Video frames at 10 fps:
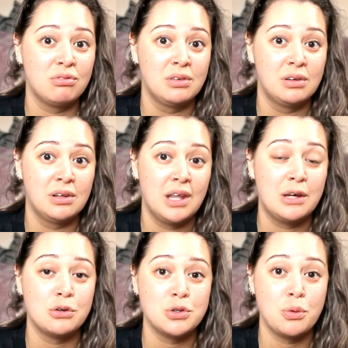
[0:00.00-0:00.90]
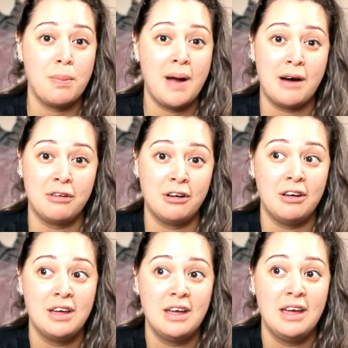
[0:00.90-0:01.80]
they could do about it,
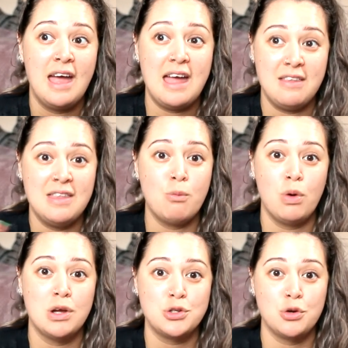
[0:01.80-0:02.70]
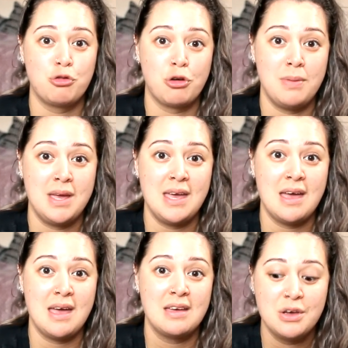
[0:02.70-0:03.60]
and then where to from
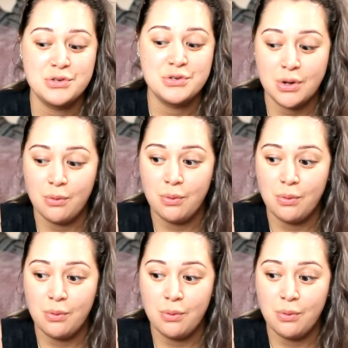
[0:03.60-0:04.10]
here. So